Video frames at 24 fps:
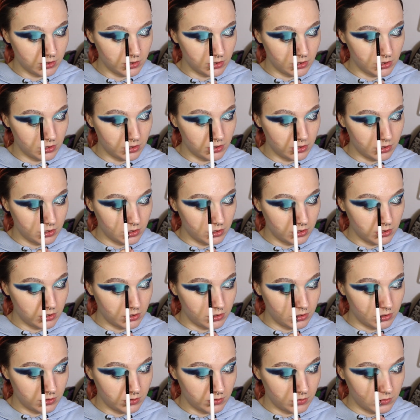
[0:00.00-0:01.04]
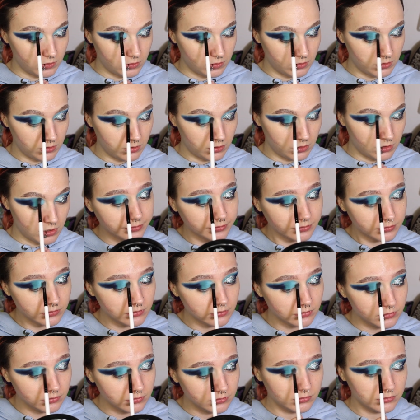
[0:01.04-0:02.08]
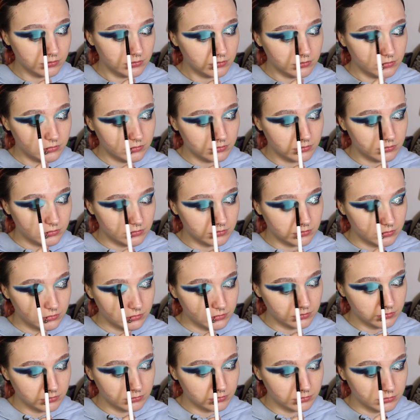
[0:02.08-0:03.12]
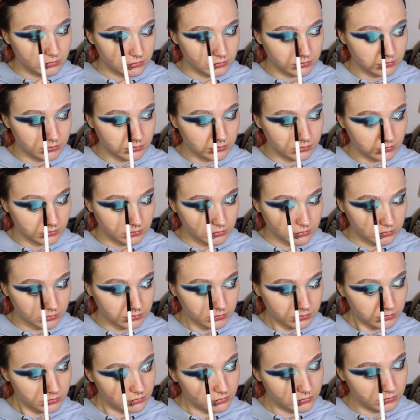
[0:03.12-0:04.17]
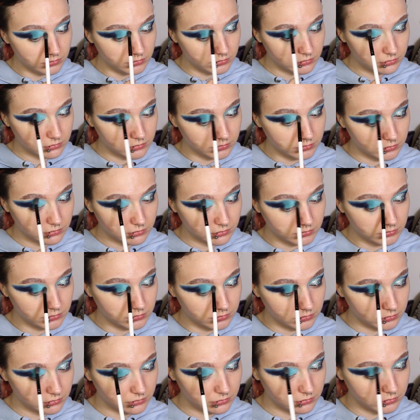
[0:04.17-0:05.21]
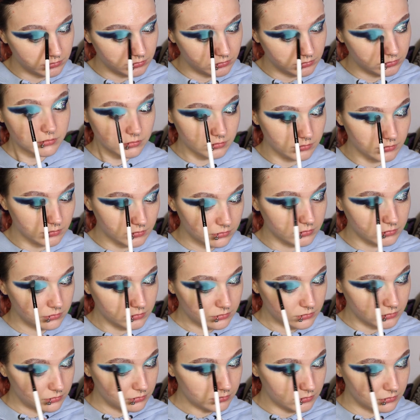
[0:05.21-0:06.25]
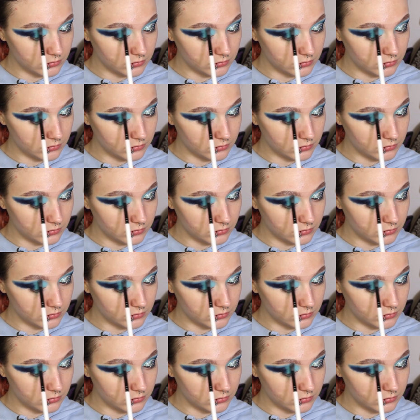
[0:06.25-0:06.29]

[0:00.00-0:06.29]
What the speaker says: Nothing is said.